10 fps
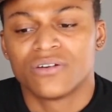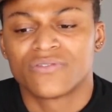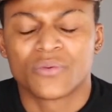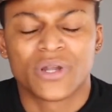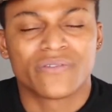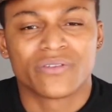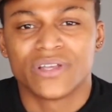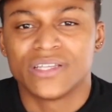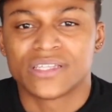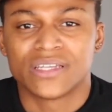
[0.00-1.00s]
for whatever
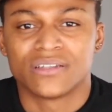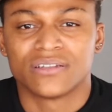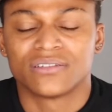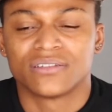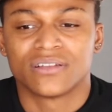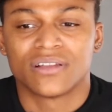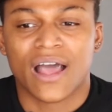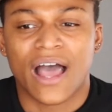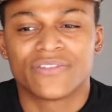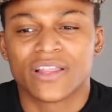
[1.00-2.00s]
reason,
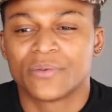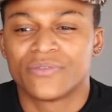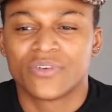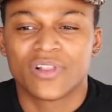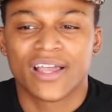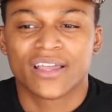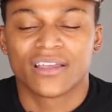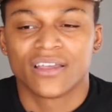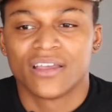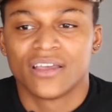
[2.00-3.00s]
I feel like we feel like
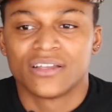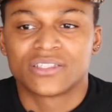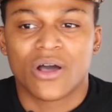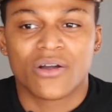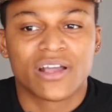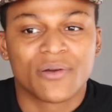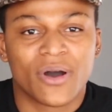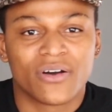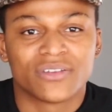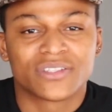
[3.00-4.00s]
talking
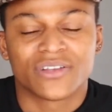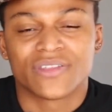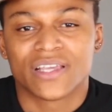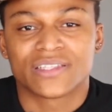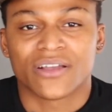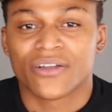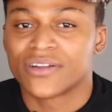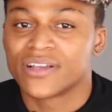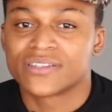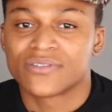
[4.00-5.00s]
about certain things that
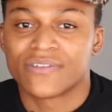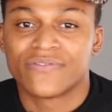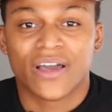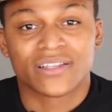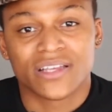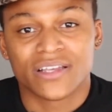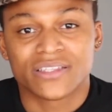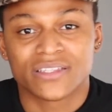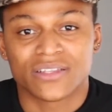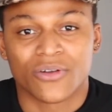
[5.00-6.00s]
hurt us or affect
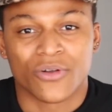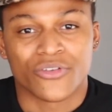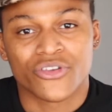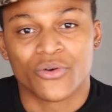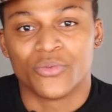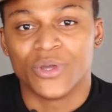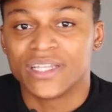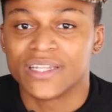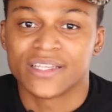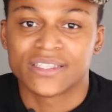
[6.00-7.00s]
us or show
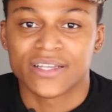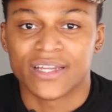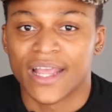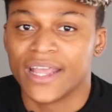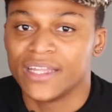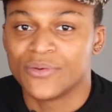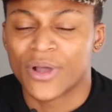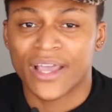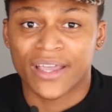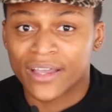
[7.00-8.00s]
weakness in any
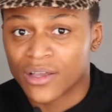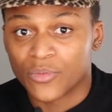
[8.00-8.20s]
way,